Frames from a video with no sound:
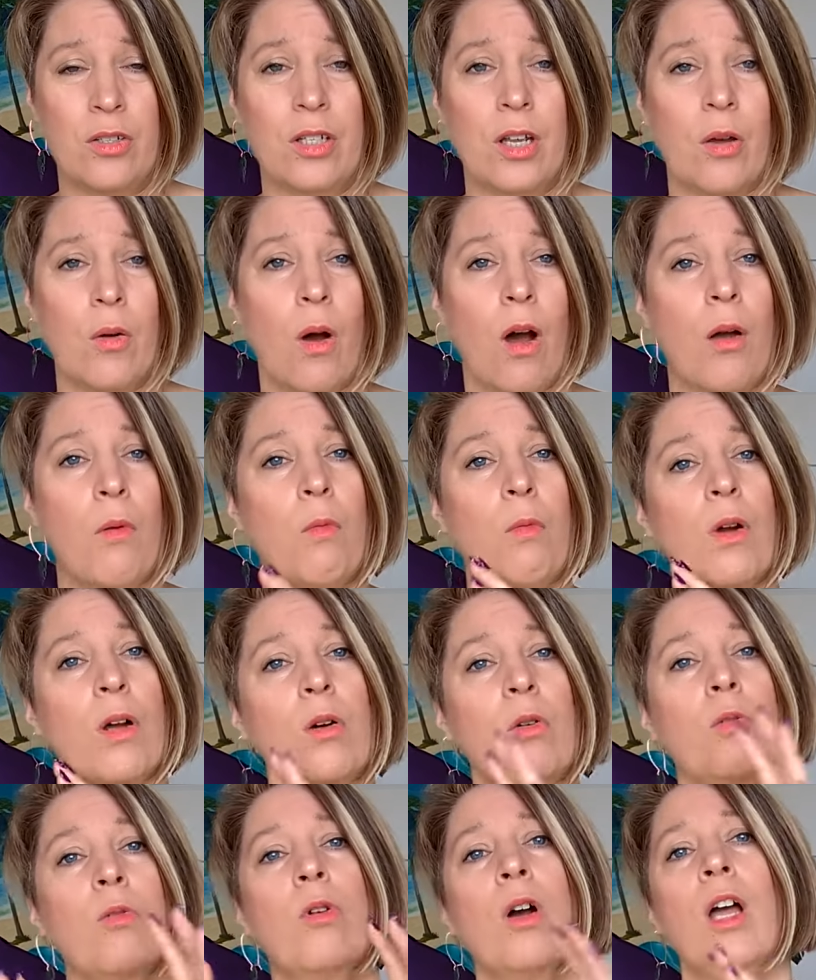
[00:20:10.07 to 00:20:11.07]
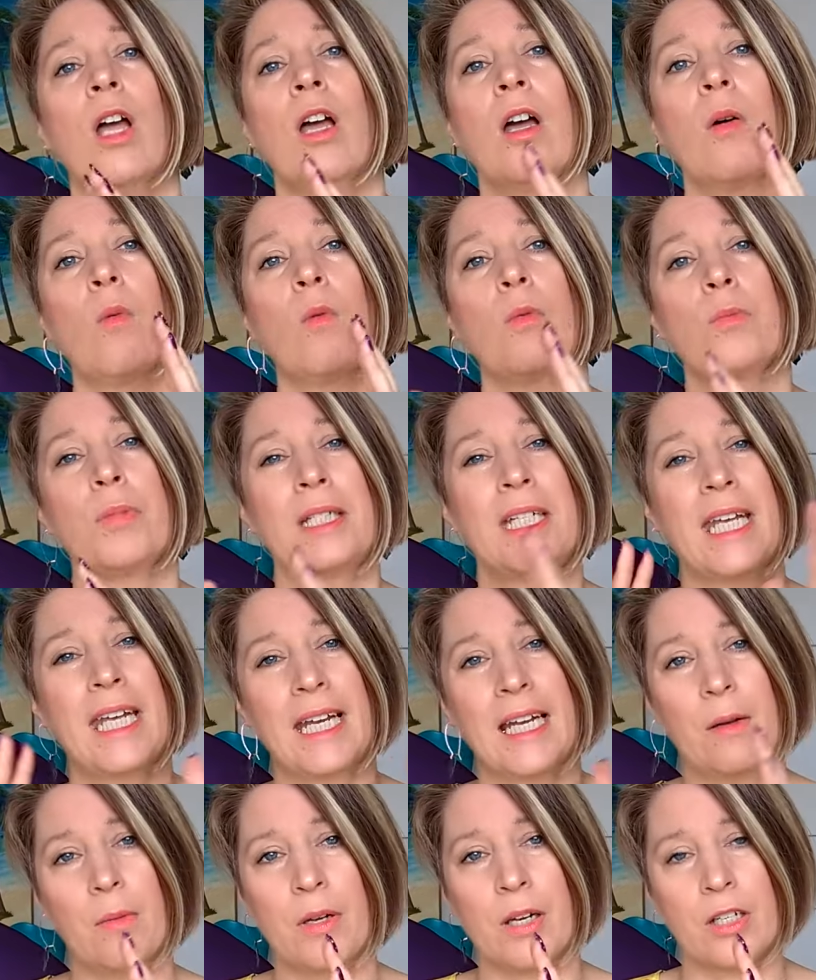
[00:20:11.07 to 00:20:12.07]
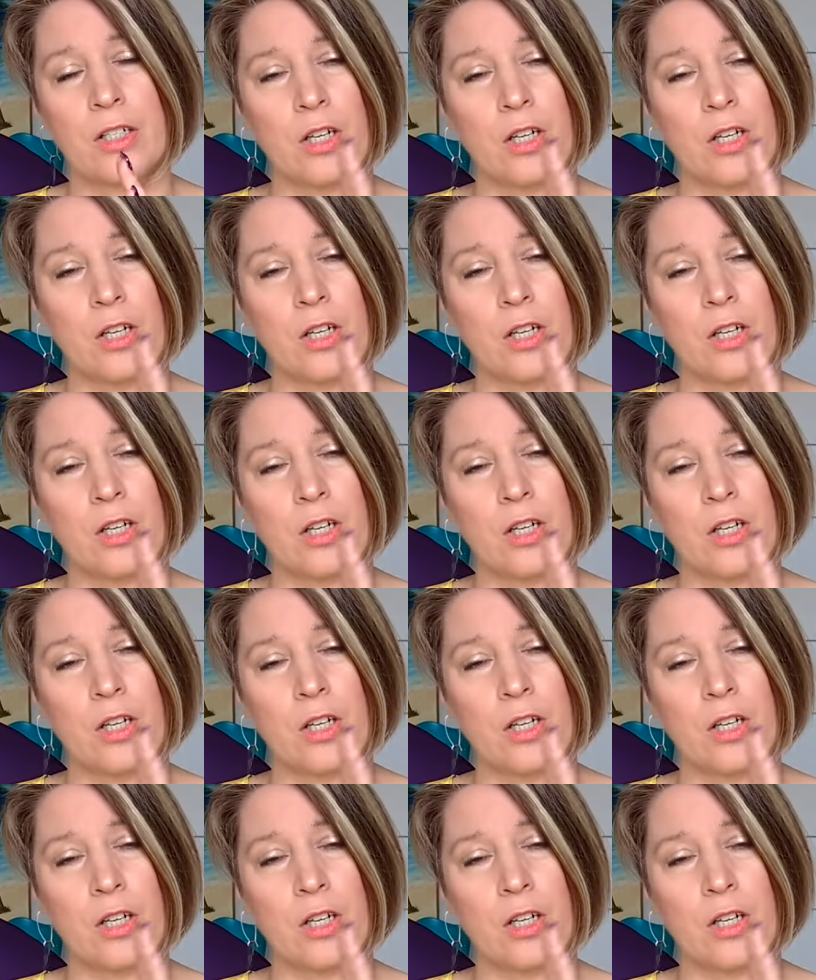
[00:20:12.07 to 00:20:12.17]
So I will, particularly when